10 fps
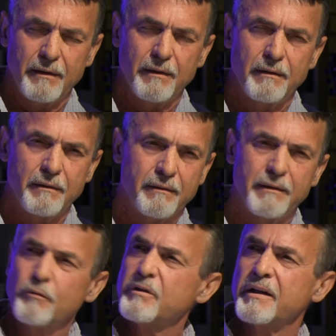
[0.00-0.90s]
the
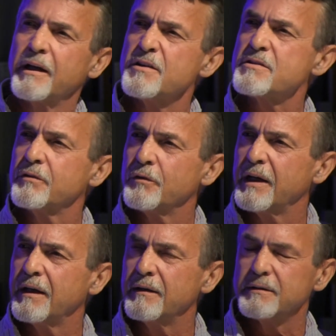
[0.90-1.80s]
thought that goes through
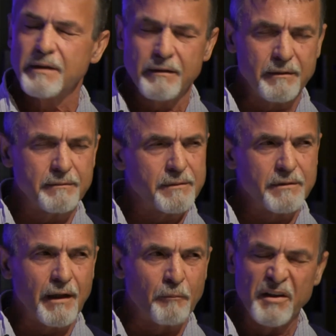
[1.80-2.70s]
your head is,
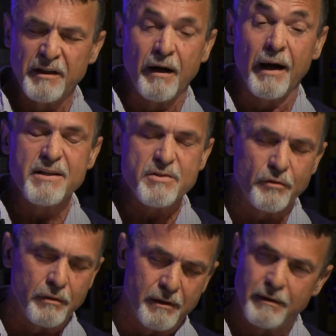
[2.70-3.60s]
I'm going to die
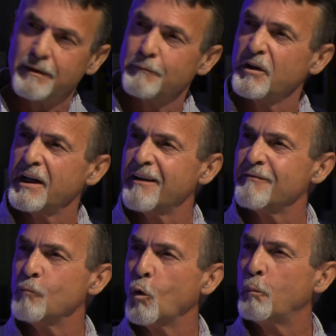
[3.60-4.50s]
sooner, I'm going to
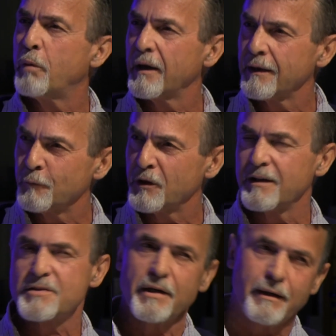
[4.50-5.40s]
have more pain
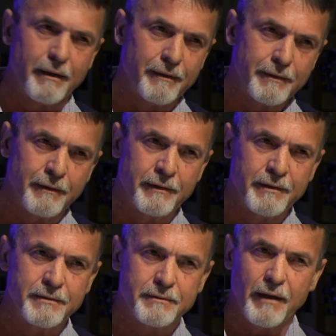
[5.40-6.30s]
when I check out.
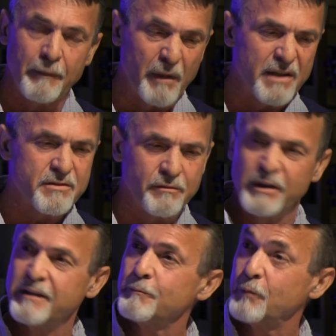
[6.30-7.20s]
I must
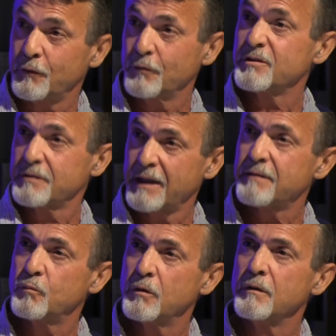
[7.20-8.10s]
read it because
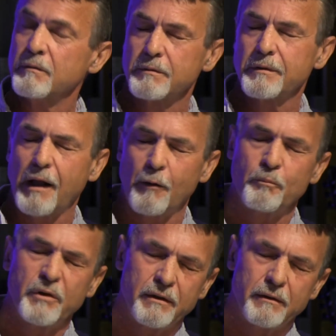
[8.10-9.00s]
that will
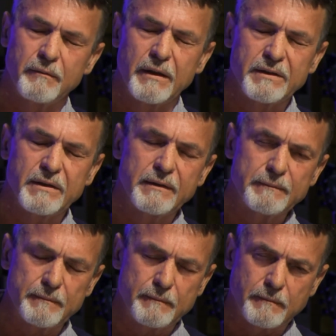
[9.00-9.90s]
help me on my journey.